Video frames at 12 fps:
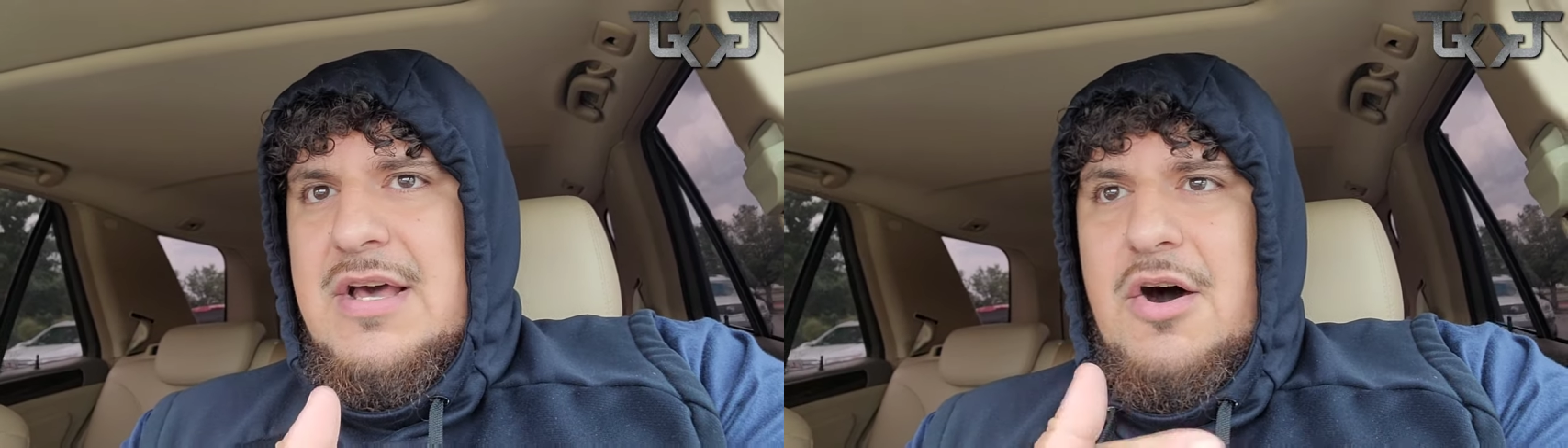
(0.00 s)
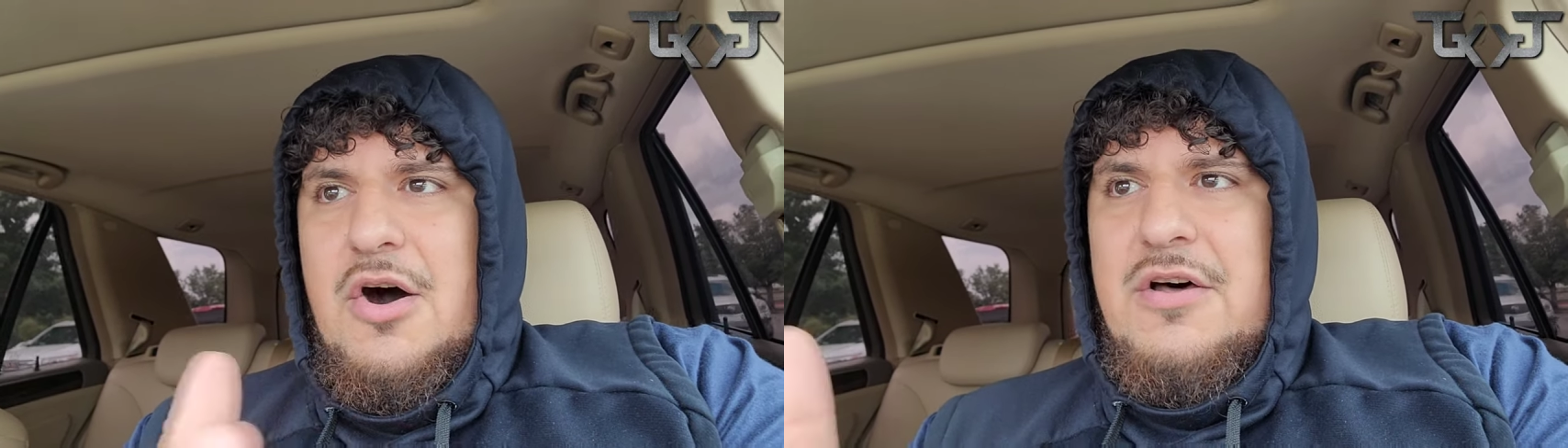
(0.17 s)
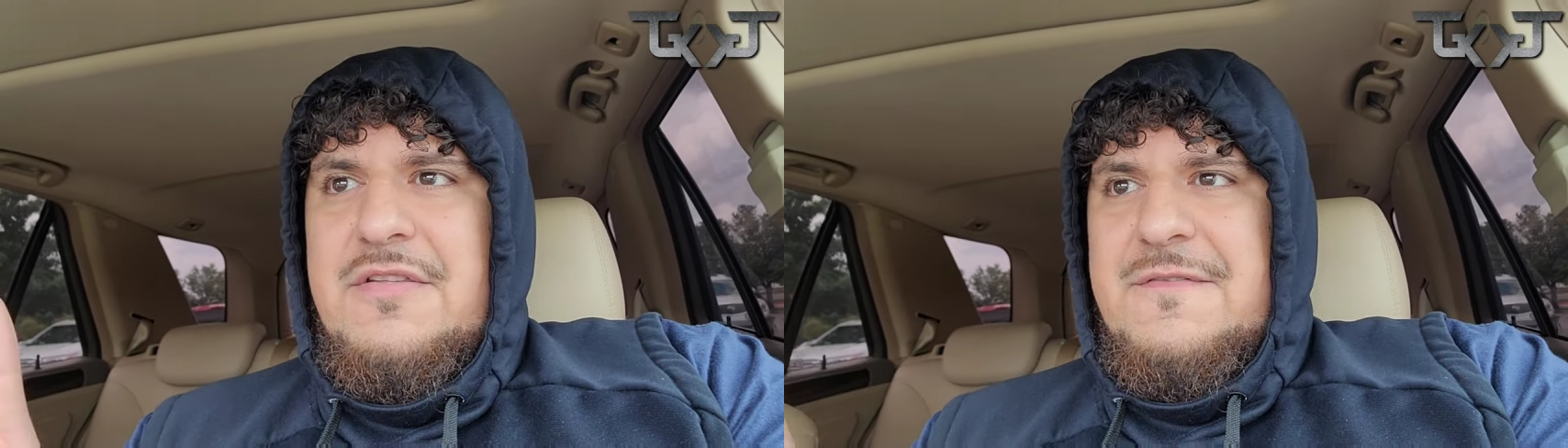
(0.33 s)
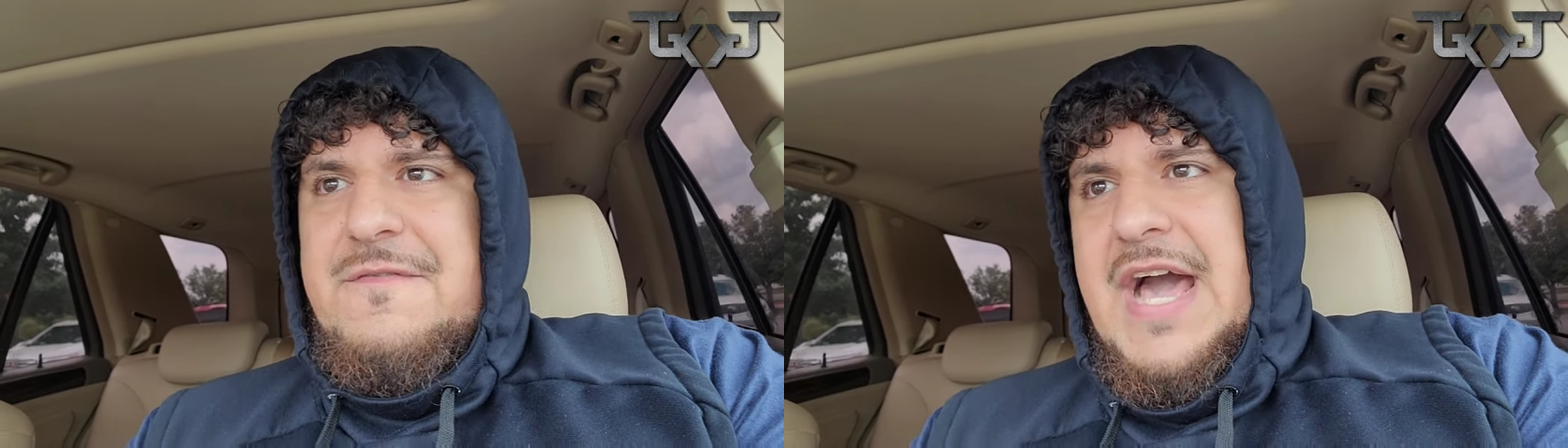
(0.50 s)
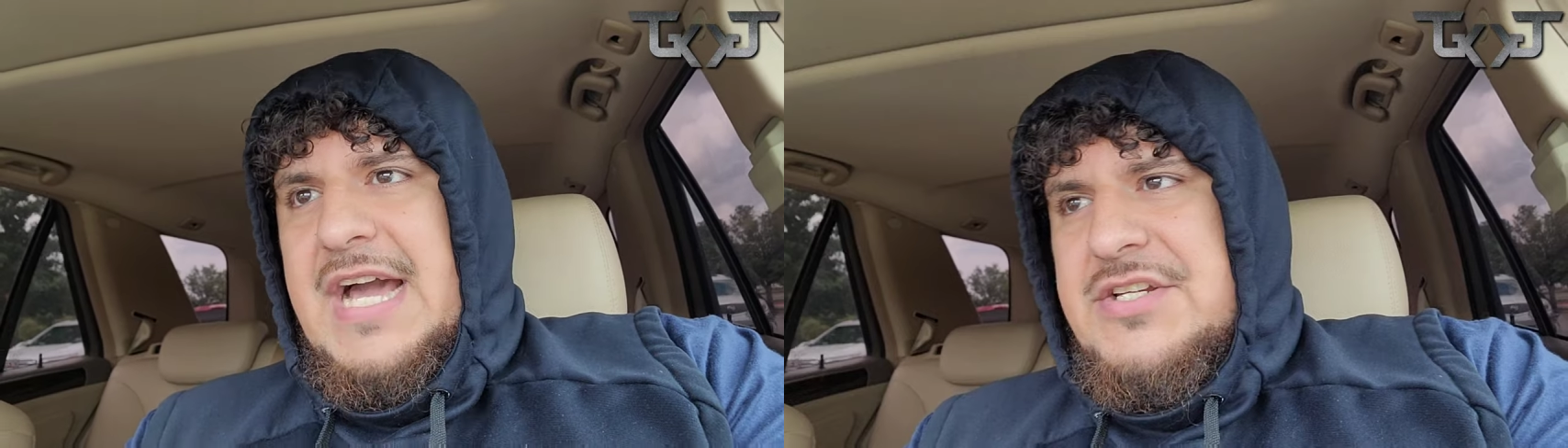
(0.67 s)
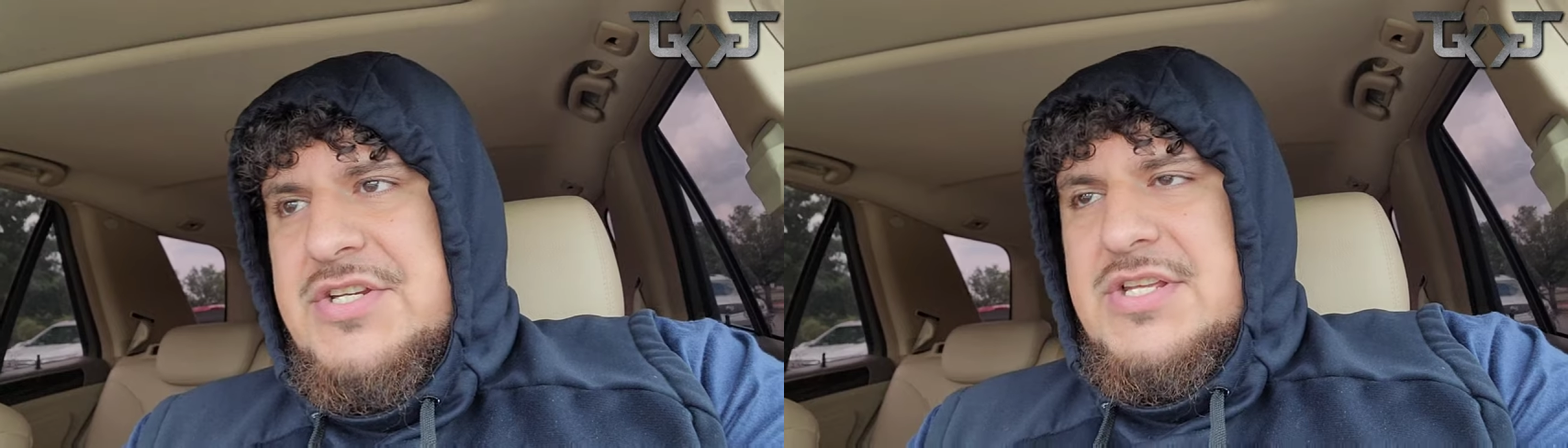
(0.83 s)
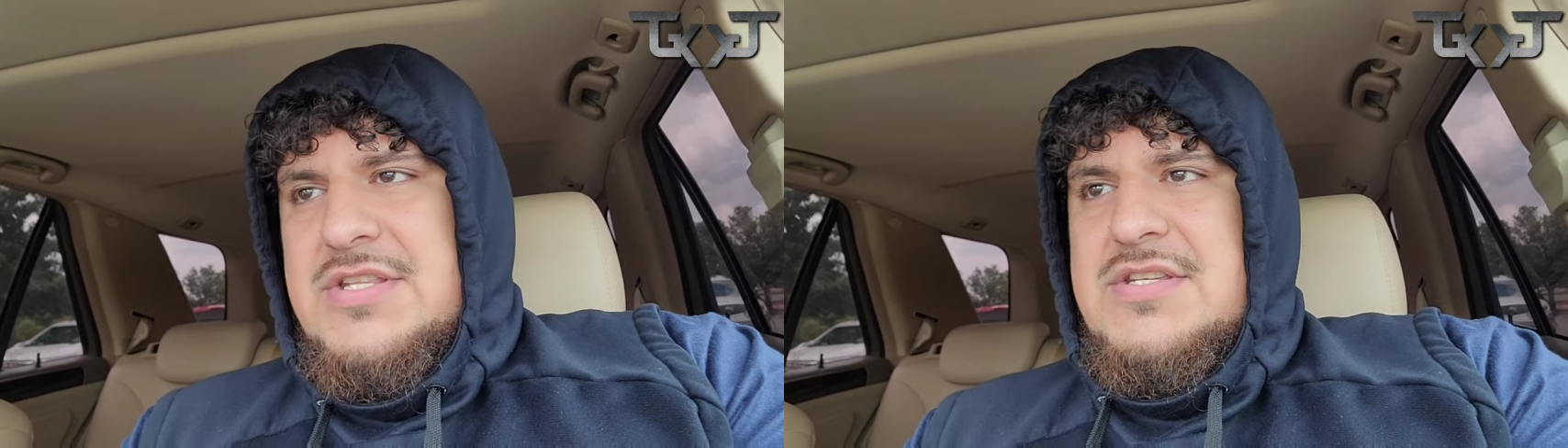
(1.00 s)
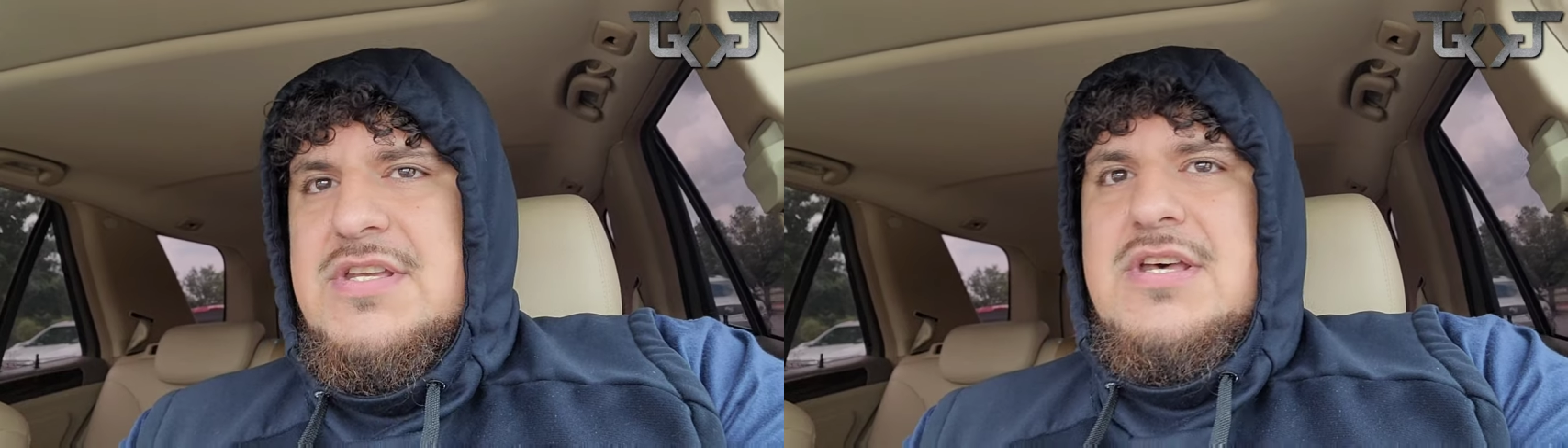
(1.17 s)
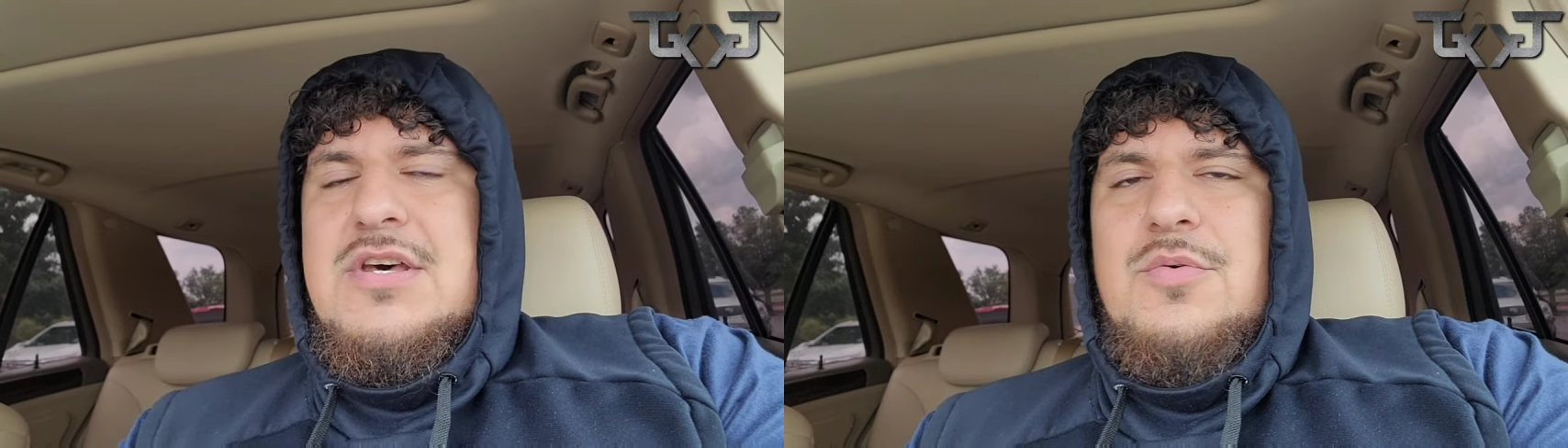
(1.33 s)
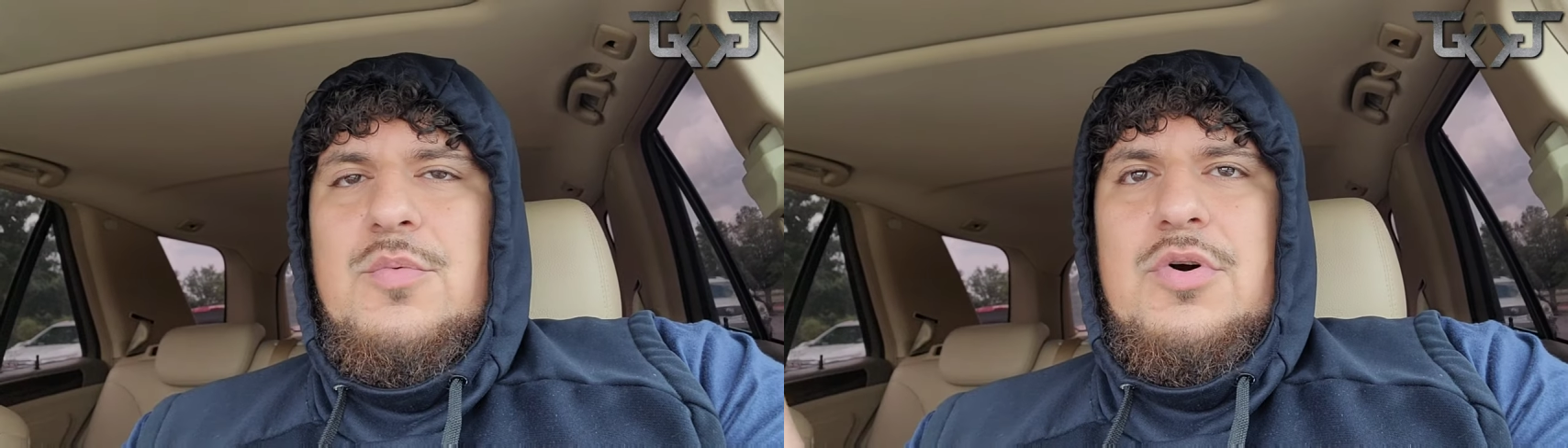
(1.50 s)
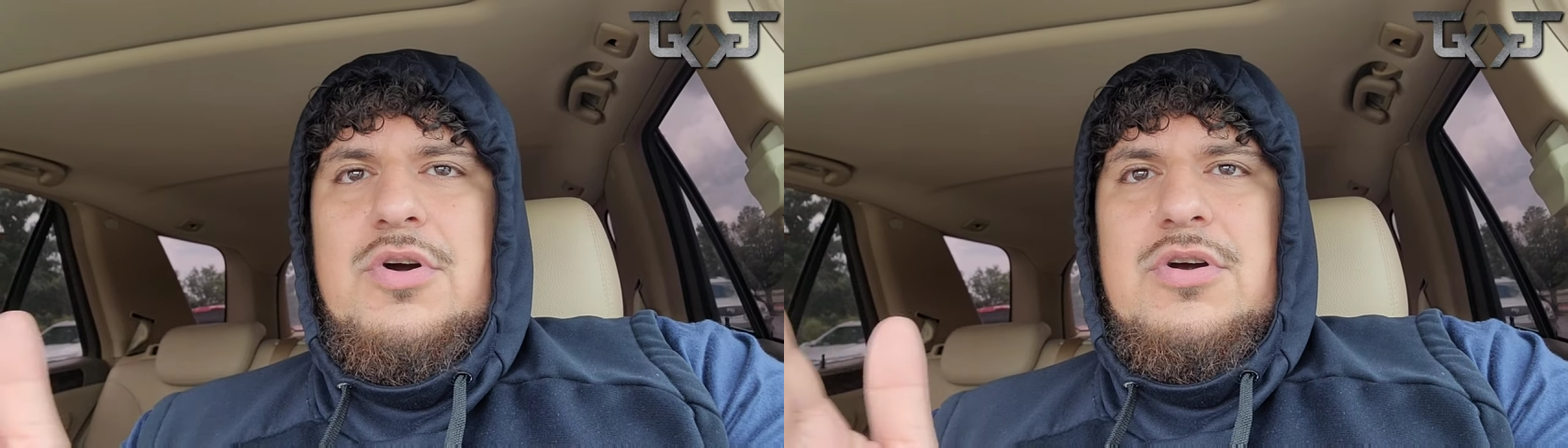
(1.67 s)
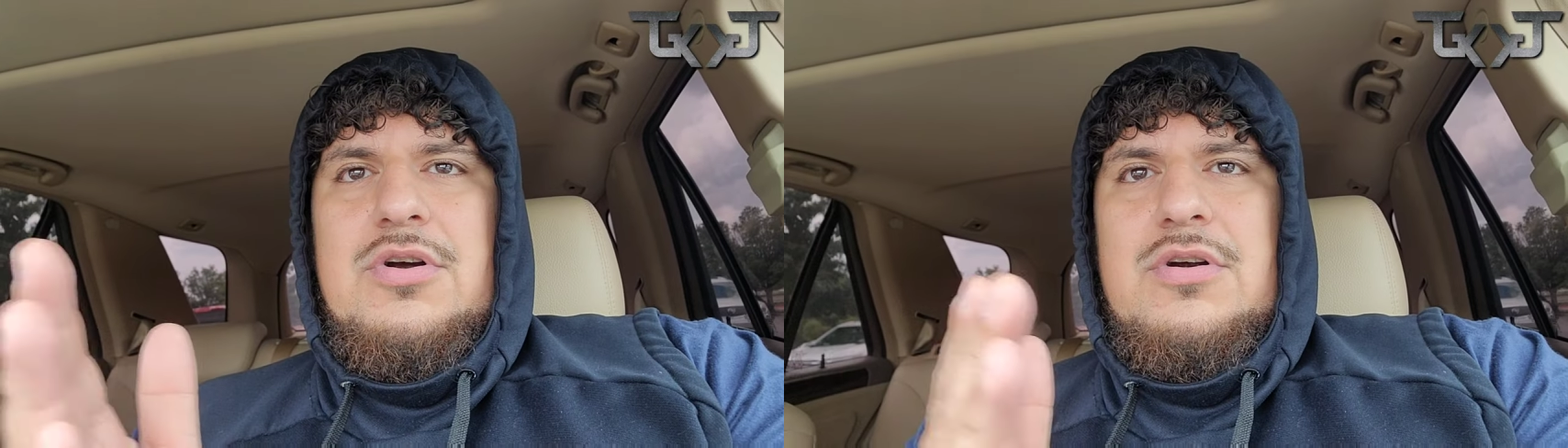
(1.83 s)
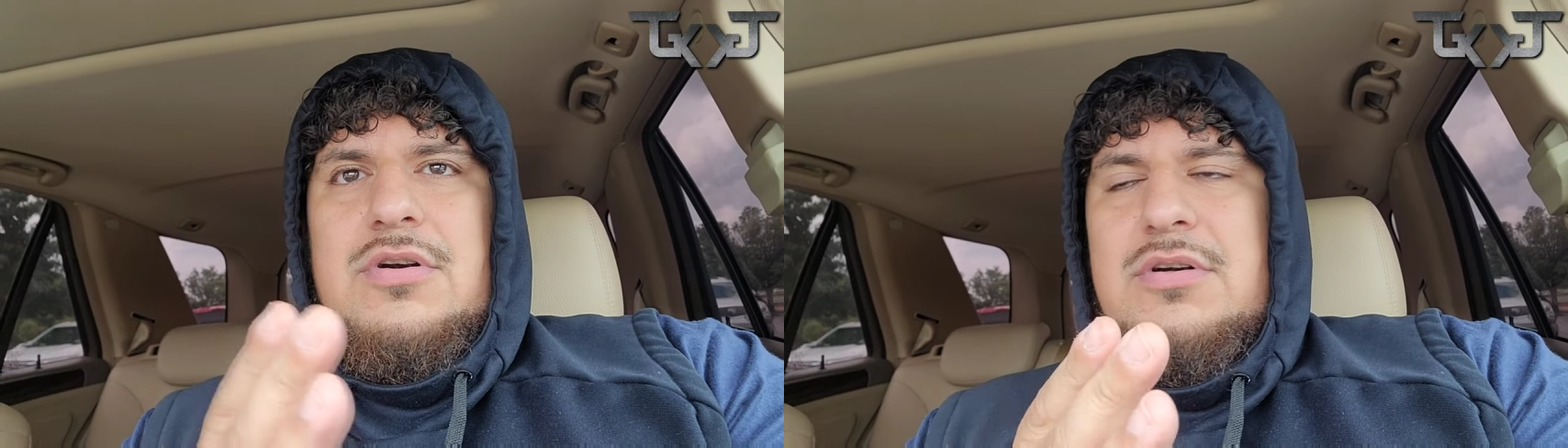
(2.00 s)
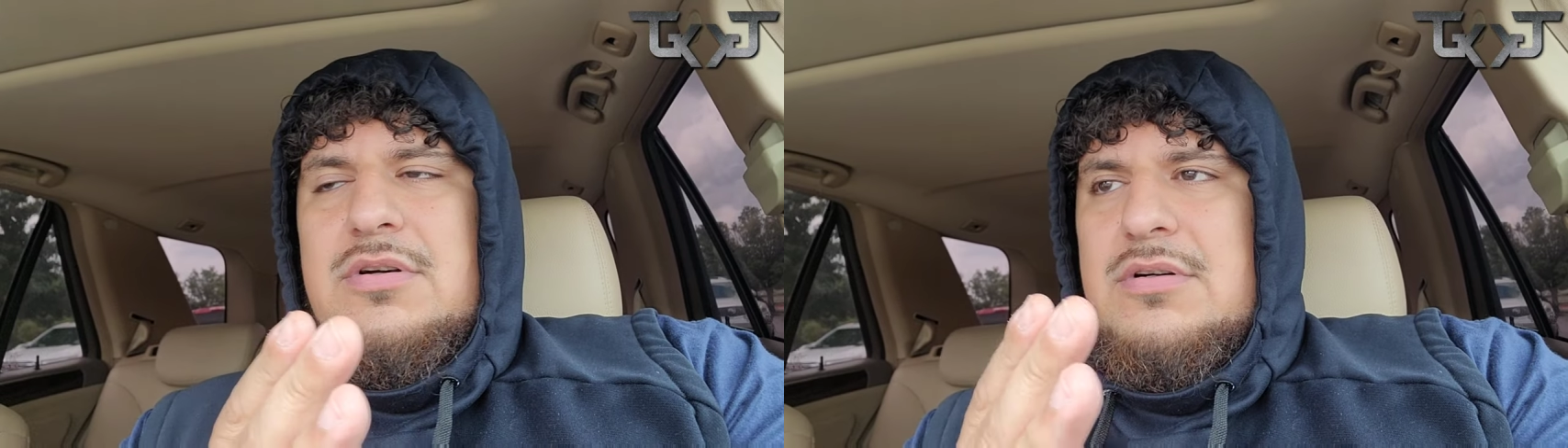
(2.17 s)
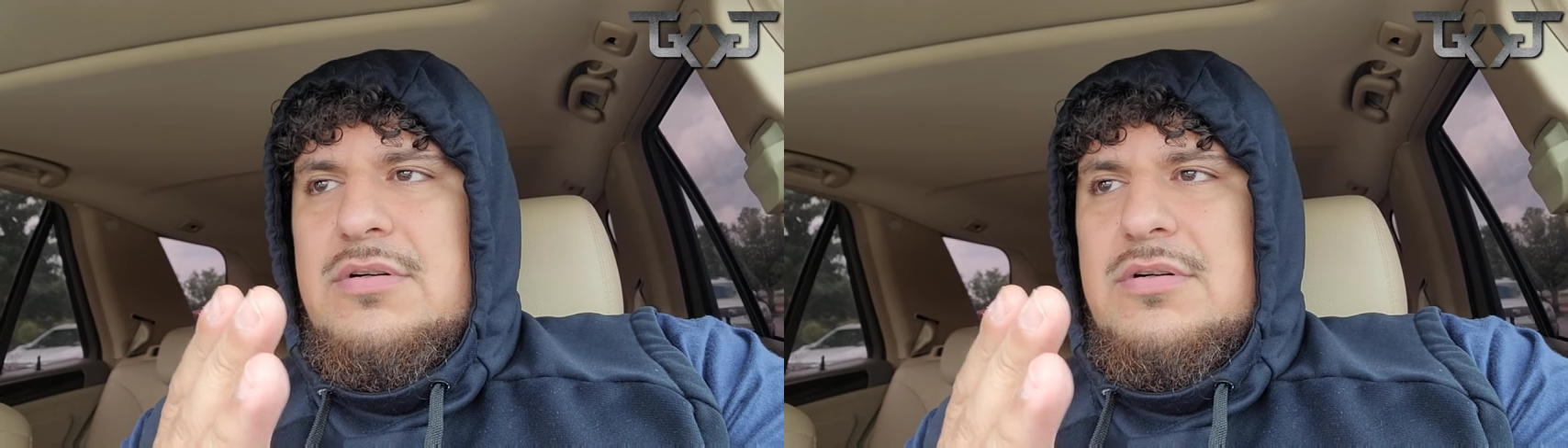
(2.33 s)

All the factions were